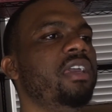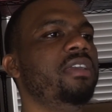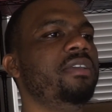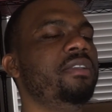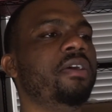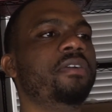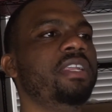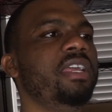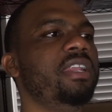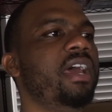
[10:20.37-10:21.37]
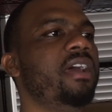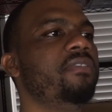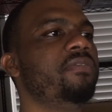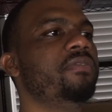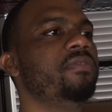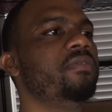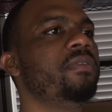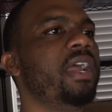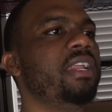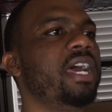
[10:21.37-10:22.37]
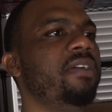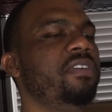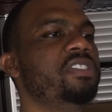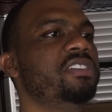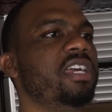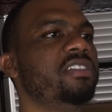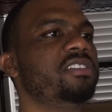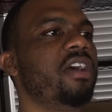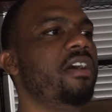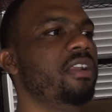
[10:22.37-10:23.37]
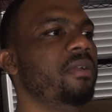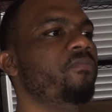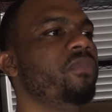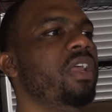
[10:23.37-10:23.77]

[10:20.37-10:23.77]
you don't need that right now if you're just getting started.